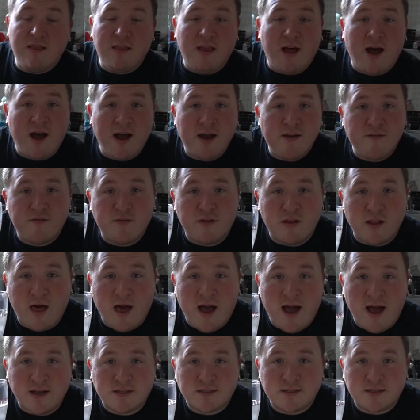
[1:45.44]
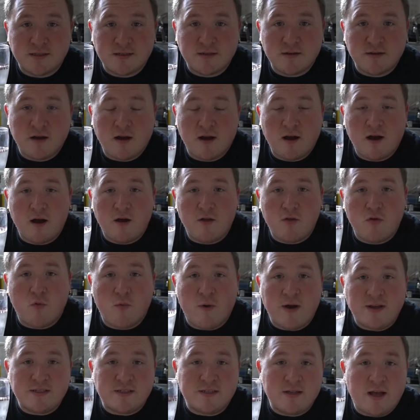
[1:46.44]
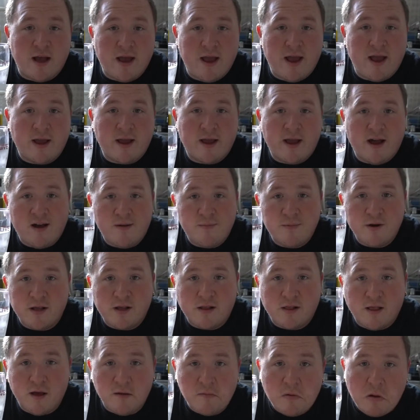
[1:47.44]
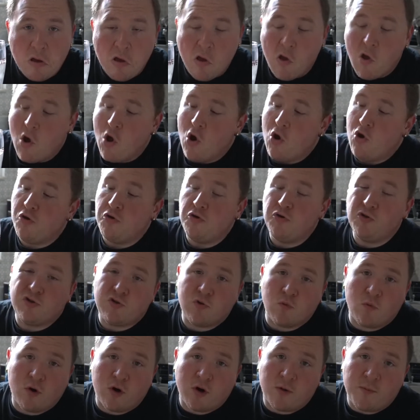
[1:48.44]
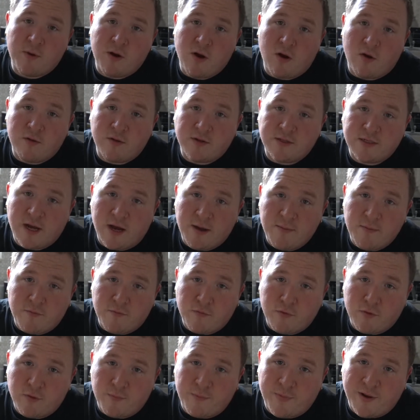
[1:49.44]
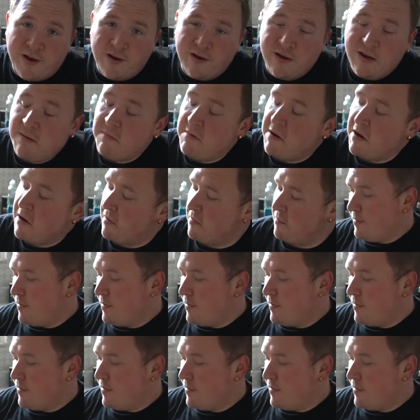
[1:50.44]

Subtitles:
Live glass, the West Nyack Comedy Club, who used to work me all the time before the pandemic.